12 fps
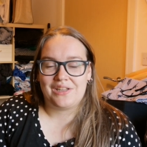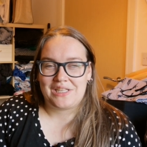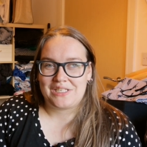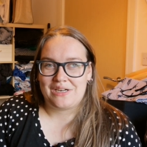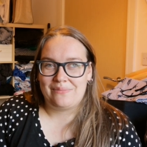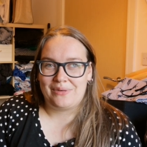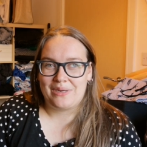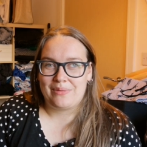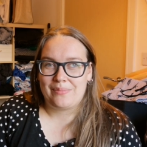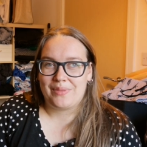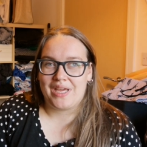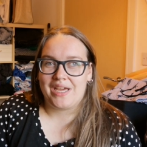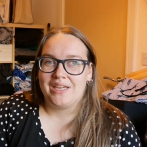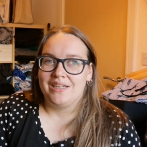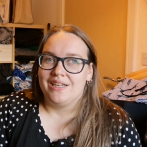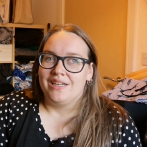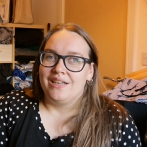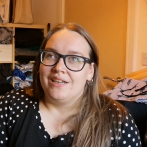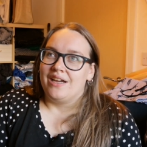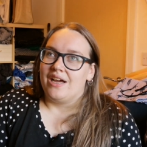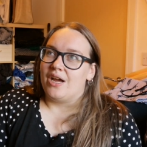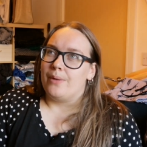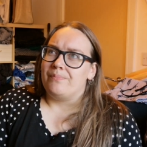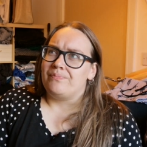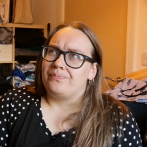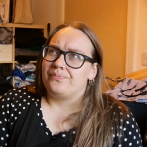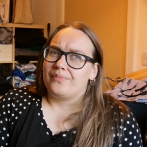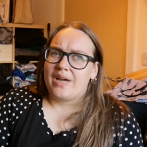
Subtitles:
another time when I'm up there.